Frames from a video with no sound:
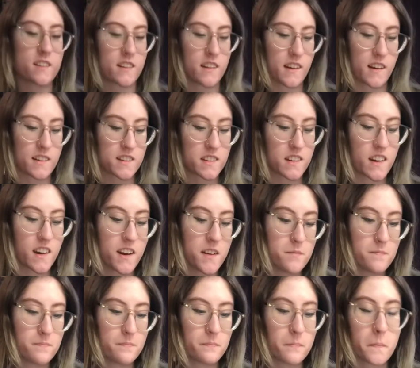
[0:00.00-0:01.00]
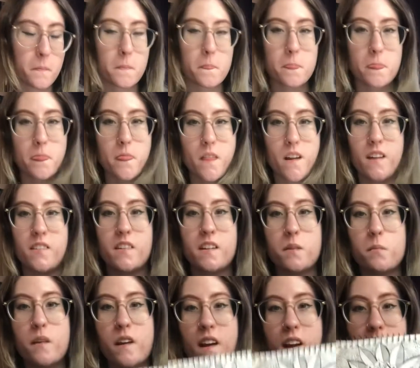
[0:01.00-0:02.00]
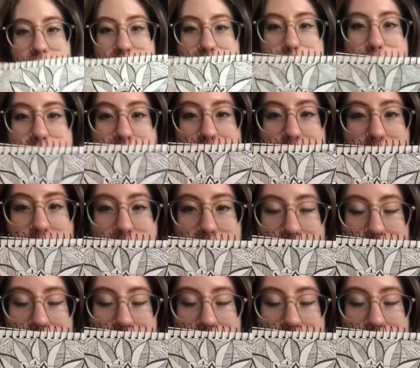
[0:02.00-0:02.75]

it yesterday. I think I'm going to add some color to